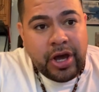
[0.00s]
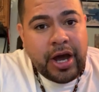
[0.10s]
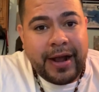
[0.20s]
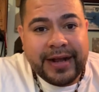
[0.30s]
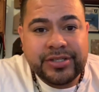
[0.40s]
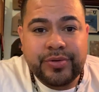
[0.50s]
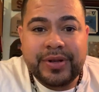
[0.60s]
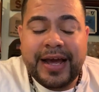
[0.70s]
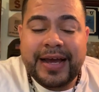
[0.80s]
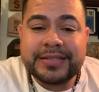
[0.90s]
All right, so
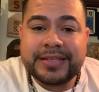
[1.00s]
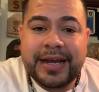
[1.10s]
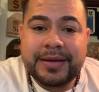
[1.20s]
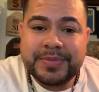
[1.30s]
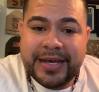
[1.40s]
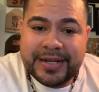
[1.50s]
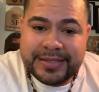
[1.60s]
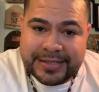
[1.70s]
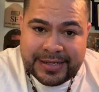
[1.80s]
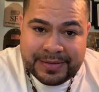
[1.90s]
9 times out of
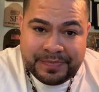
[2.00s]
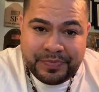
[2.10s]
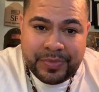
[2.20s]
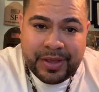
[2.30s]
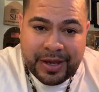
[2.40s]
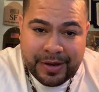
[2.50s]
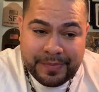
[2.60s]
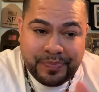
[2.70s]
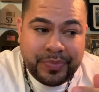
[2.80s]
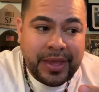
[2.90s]
10,
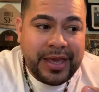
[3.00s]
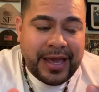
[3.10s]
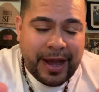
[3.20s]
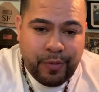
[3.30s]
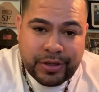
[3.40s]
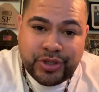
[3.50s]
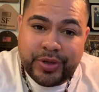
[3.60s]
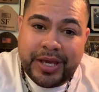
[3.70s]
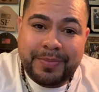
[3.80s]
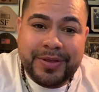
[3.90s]
I want you
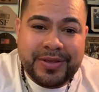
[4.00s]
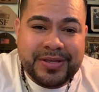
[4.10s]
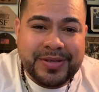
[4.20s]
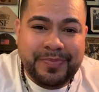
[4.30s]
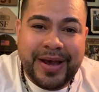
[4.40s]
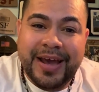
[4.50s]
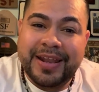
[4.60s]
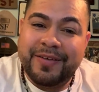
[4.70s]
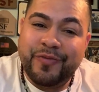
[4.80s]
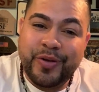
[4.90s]
to keep this in
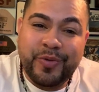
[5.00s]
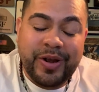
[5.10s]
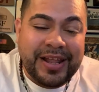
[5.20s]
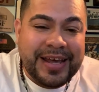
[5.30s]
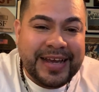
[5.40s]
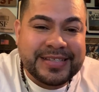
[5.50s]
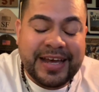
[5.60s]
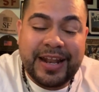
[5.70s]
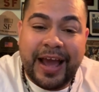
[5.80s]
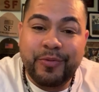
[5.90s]
mind. If we were in class,
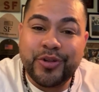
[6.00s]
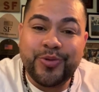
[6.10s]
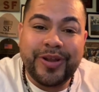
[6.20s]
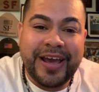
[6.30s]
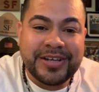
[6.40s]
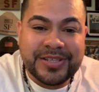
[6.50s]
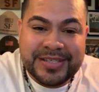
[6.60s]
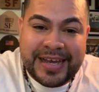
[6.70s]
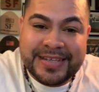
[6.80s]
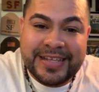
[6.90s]
I would do an
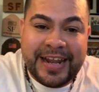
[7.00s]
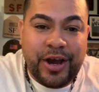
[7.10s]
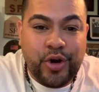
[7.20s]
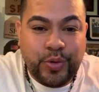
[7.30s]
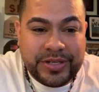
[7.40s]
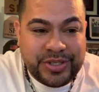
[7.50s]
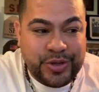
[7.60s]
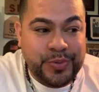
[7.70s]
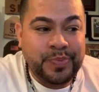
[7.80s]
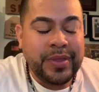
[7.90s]
exercise that I always
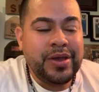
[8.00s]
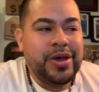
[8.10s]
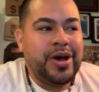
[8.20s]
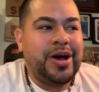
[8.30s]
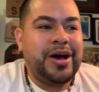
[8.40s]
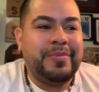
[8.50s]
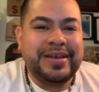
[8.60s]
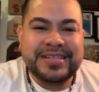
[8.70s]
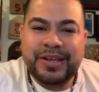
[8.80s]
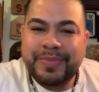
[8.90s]
do.
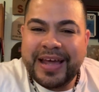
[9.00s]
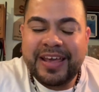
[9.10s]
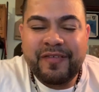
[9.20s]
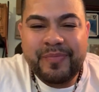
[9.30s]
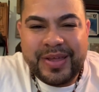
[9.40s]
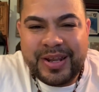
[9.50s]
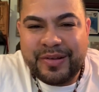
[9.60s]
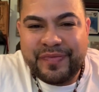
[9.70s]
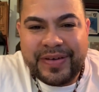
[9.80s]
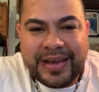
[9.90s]
Has anybody ever been in
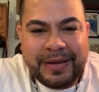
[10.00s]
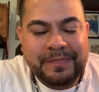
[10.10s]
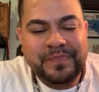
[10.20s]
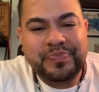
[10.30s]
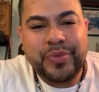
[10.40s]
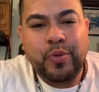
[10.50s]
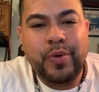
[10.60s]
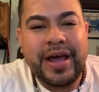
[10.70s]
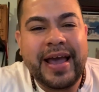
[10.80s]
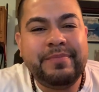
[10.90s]
a fight?
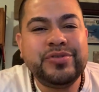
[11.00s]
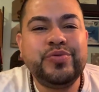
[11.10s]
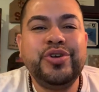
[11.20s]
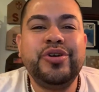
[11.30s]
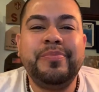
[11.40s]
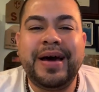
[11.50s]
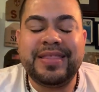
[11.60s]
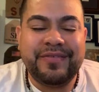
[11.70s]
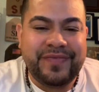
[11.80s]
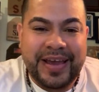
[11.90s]
What happens when you're
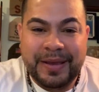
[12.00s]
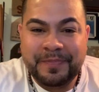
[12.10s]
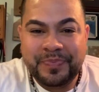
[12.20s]
about to fight?